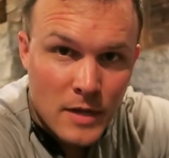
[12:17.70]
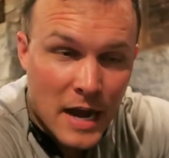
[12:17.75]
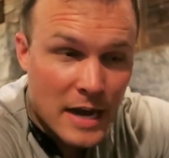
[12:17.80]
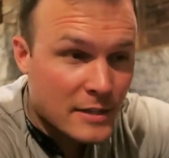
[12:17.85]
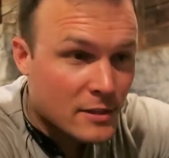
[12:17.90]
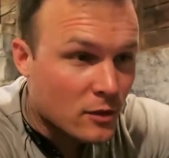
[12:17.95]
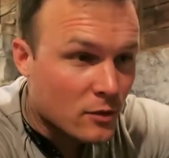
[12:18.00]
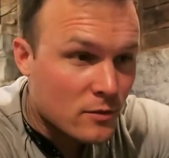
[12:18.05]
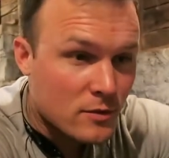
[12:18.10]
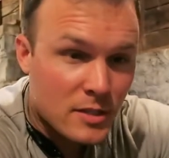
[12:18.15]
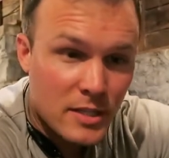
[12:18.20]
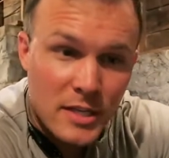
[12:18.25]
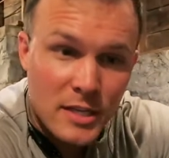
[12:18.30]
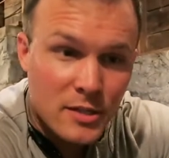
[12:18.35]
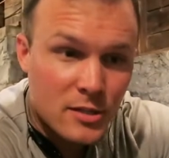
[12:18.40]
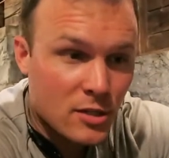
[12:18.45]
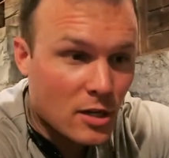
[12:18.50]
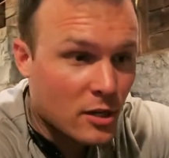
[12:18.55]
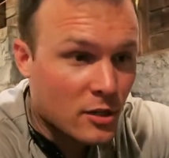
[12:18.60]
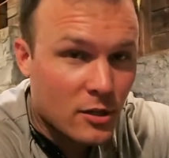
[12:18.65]
I don't
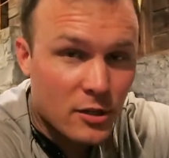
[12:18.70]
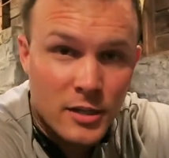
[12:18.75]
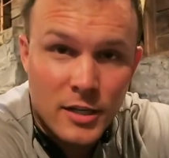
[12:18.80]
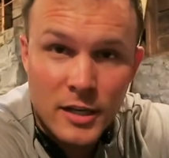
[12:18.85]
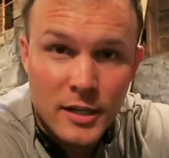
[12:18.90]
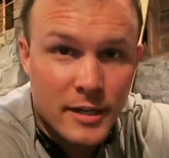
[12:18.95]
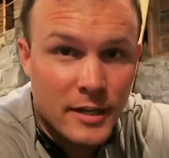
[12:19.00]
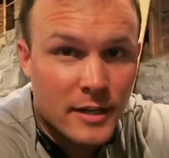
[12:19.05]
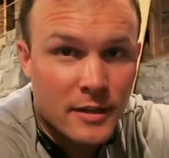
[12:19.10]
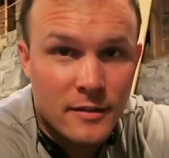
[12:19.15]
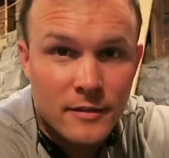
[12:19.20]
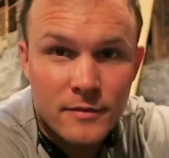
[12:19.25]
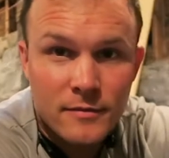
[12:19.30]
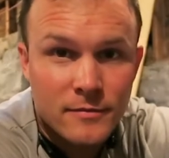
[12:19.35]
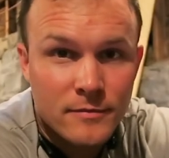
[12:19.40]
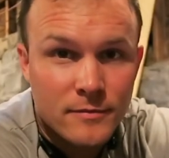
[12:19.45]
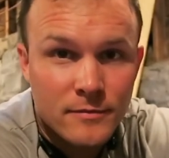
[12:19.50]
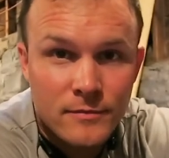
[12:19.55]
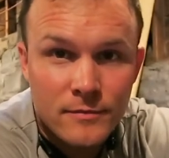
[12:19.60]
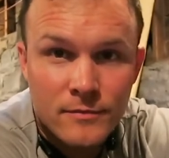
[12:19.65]
teach undercutting.
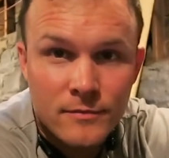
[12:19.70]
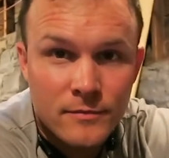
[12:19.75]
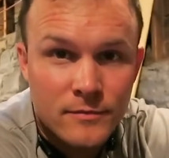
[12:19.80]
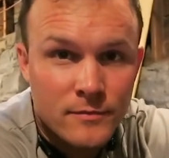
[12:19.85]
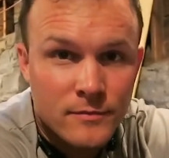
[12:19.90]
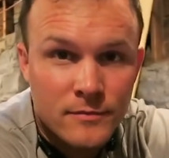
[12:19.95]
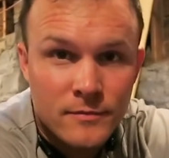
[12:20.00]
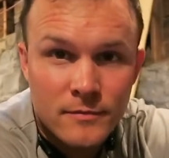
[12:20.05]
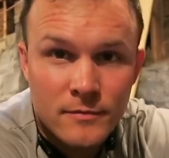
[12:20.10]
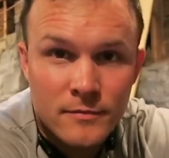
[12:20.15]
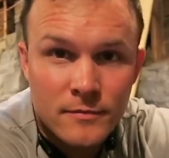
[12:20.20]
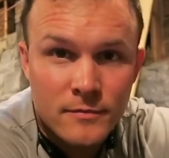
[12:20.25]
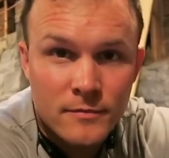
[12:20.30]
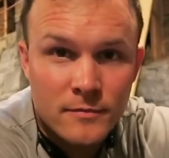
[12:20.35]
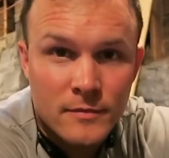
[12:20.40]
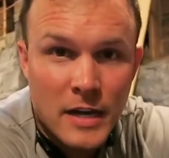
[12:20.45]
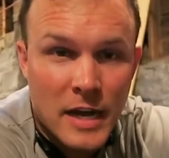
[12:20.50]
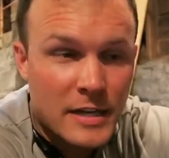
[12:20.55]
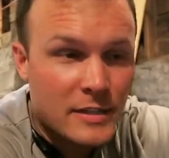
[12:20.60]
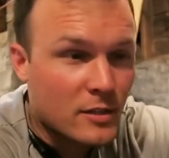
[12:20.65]

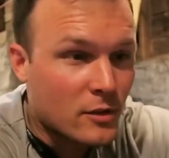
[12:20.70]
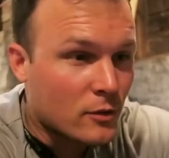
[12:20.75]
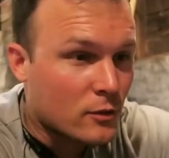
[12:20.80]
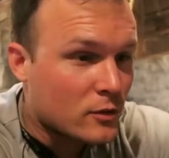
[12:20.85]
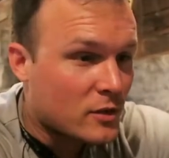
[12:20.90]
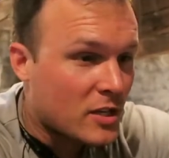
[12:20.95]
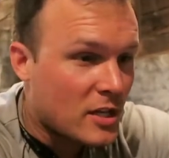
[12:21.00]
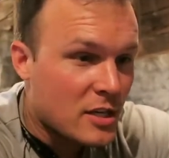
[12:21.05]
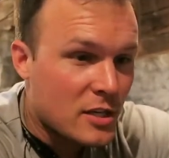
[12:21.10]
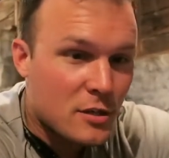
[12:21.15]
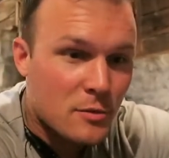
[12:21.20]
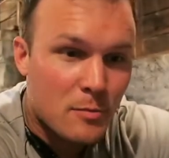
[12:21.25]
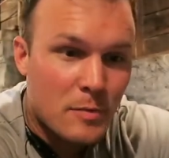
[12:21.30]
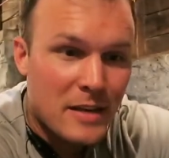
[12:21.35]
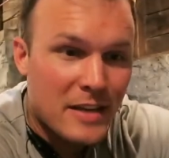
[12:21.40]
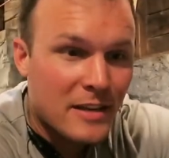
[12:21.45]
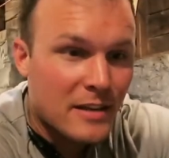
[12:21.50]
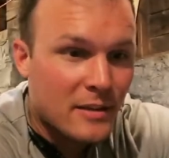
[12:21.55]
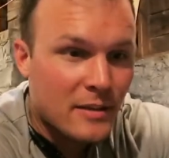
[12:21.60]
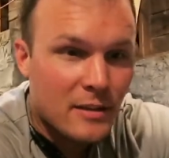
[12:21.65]
I don't teach
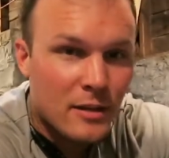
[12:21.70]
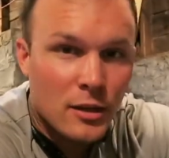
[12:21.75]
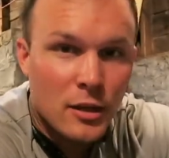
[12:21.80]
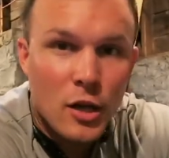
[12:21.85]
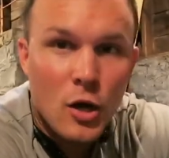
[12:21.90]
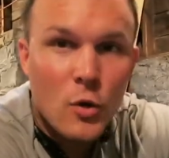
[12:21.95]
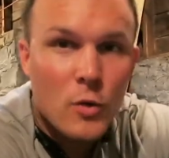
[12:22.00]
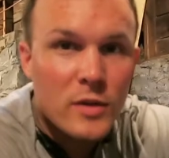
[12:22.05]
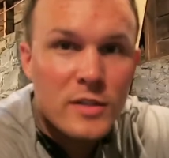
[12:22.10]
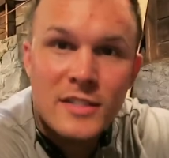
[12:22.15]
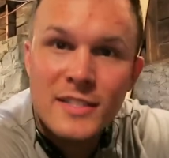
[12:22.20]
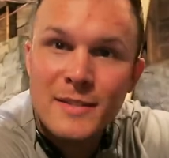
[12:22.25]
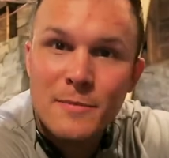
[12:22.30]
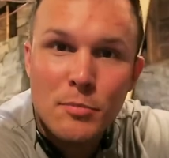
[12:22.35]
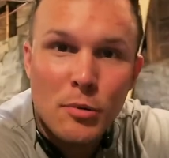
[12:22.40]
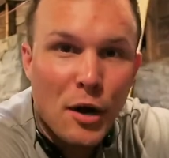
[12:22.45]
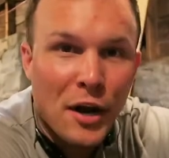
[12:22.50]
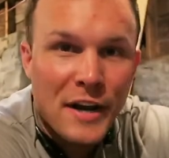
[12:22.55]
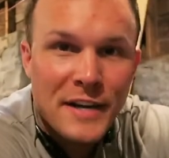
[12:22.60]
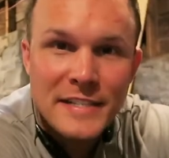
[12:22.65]
being the lowest
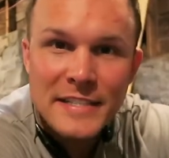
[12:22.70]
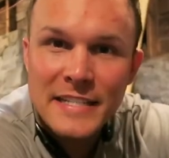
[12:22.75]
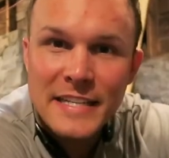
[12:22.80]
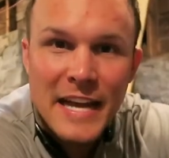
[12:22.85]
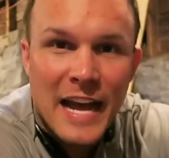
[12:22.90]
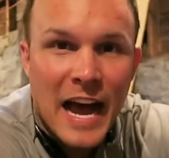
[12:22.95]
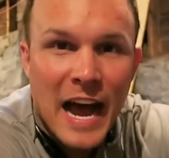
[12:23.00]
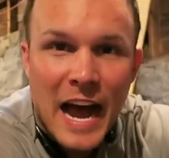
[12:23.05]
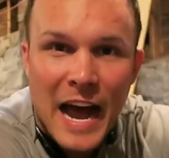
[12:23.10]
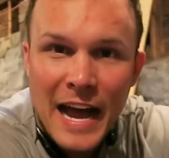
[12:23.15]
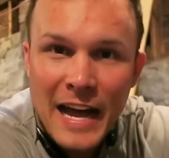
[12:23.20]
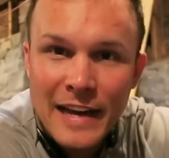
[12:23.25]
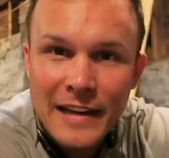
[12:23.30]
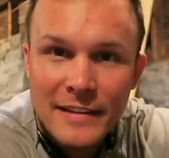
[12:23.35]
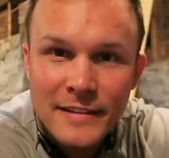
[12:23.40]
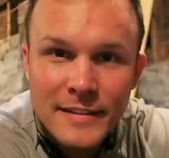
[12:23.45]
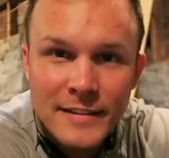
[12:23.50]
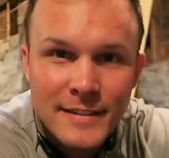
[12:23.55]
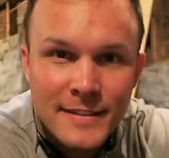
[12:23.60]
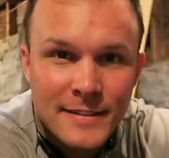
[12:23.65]
priced guy.
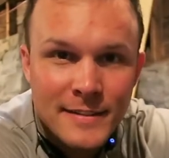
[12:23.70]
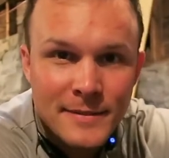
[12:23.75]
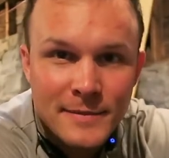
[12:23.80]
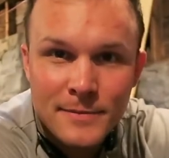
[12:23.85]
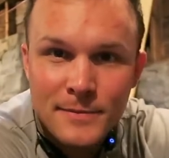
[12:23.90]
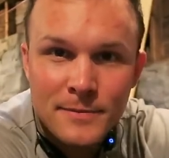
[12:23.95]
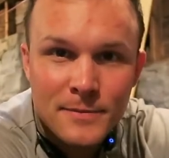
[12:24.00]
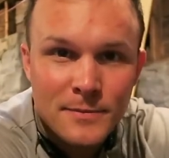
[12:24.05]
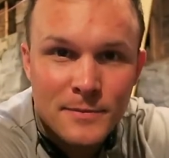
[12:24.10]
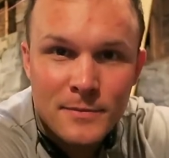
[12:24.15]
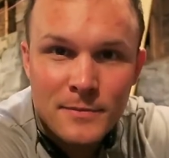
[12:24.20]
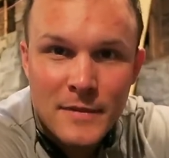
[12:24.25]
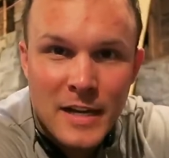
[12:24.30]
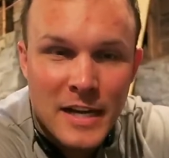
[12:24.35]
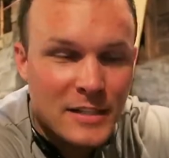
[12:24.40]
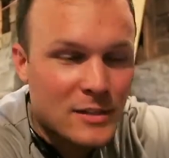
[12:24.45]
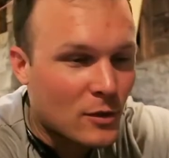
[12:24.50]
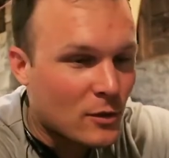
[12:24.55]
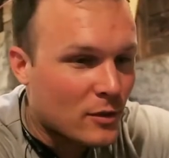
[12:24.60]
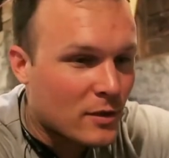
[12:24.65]

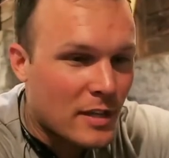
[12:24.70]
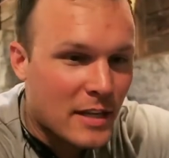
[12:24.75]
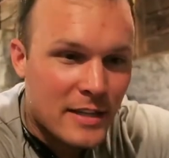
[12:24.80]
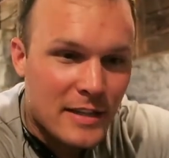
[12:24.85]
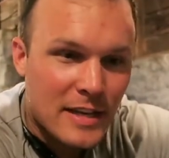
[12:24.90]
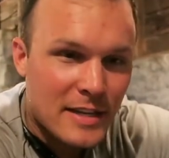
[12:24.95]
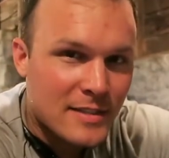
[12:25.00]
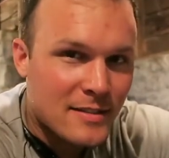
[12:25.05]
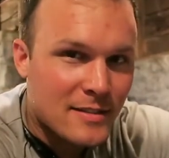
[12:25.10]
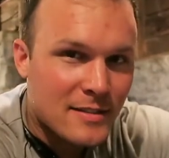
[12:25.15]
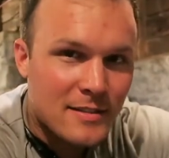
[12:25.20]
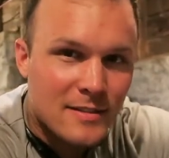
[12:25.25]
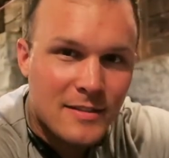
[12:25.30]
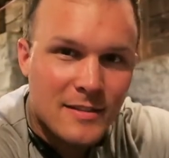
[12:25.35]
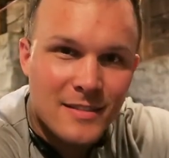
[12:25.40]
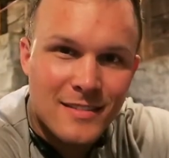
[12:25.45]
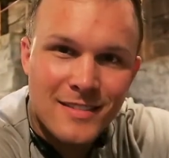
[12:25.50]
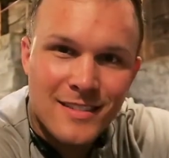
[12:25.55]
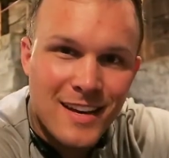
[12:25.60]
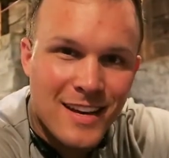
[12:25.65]
I don't think that's
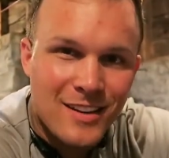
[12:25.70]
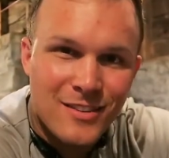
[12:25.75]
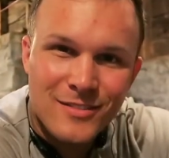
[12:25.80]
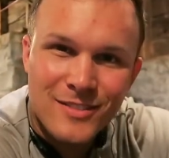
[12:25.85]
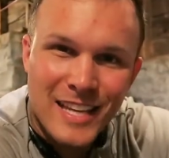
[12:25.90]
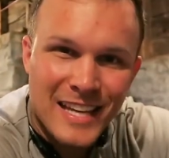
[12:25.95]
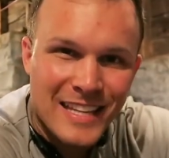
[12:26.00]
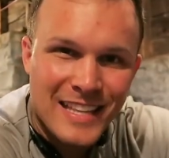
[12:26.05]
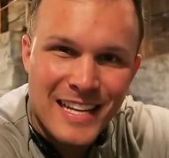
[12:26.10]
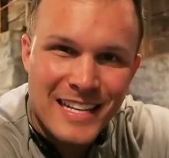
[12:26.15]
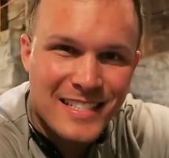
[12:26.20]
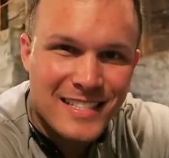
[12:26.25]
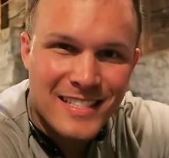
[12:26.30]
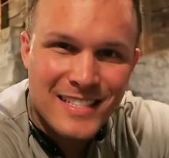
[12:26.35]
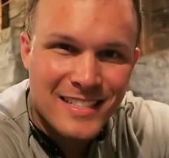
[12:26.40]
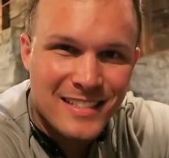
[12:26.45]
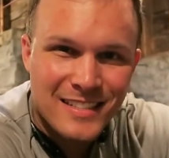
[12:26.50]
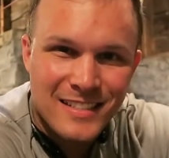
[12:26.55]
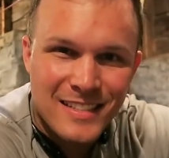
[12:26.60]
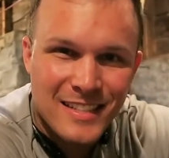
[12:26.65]

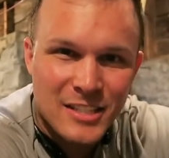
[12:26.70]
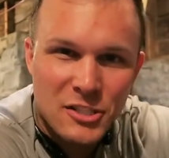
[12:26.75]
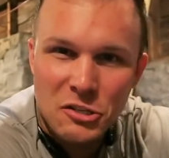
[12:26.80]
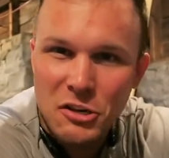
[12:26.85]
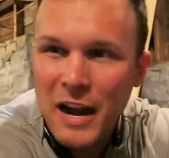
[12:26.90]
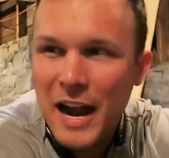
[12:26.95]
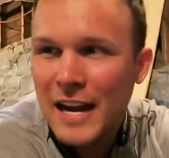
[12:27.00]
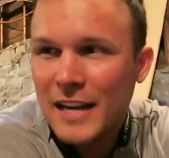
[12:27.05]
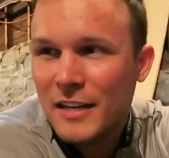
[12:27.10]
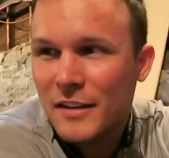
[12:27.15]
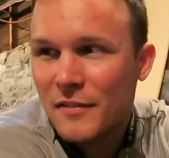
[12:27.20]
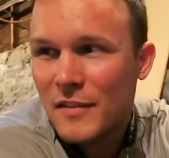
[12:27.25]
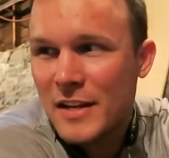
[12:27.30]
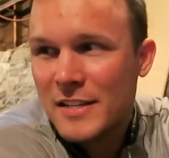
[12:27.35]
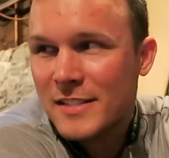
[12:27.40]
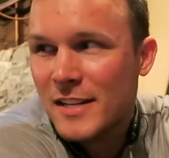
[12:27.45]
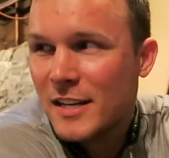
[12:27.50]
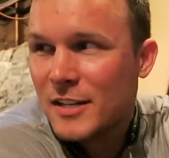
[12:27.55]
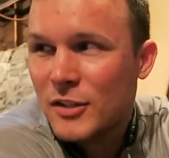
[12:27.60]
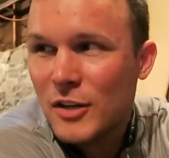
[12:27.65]
attractive.
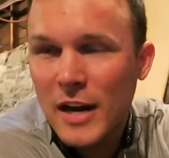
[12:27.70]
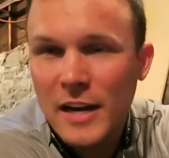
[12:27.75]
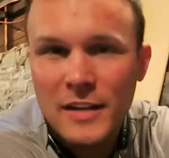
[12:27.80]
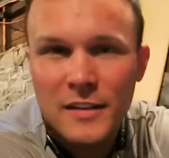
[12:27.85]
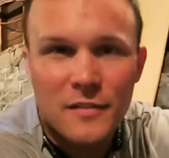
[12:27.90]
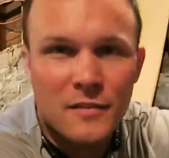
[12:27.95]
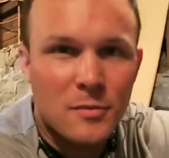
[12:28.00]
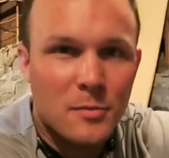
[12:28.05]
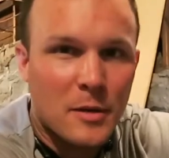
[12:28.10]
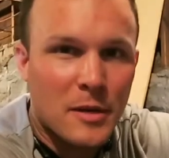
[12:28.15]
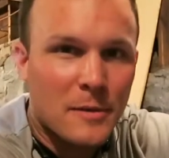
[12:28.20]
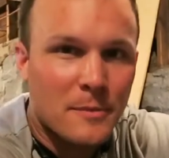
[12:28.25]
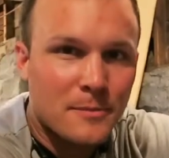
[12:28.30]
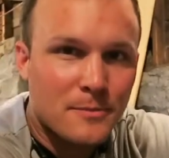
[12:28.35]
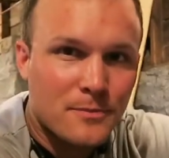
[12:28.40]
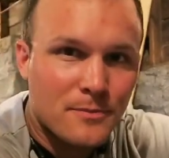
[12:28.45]
That's not attractive to me.